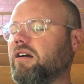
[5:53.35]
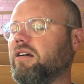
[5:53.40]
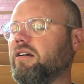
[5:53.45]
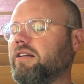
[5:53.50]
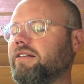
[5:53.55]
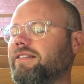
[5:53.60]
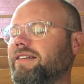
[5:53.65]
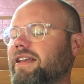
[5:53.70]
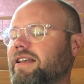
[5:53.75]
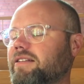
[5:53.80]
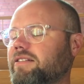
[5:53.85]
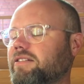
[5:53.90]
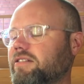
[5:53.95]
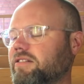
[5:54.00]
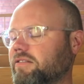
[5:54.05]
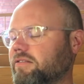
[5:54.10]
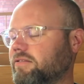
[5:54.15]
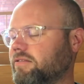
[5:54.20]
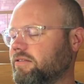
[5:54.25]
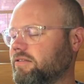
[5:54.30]

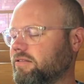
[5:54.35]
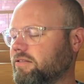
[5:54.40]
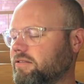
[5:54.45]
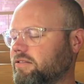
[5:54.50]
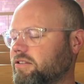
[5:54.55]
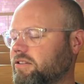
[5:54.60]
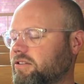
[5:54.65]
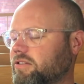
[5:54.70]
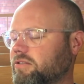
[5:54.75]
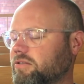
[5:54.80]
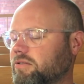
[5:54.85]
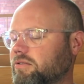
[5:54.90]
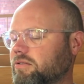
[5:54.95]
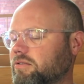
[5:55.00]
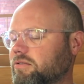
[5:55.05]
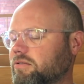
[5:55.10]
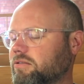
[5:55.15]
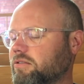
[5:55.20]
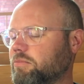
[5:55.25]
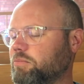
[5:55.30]
attentive
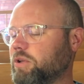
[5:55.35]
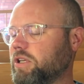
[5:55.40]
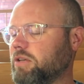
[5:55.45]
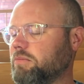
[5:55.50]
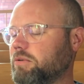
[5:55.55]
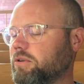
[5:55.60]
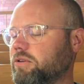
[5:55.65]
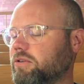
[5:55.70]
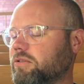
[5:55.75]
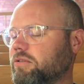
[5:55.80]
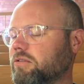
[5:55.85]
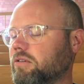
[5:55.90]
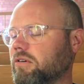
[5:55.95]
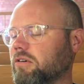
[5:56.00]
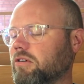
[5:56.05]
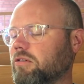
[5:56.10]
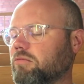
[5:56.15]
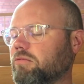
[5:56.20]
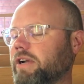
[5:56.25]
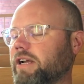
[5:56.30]
to the people who
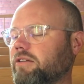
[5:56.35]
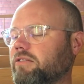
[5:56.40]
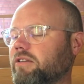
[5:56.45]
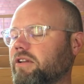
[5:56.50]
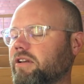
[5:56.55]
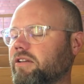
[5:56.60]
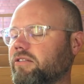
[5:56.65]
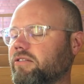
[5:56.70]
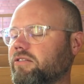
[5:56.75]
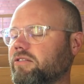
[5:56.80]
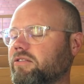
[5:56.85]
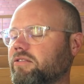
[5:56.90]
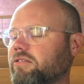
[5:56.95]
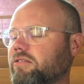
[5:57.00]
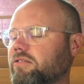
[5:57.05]
are around us.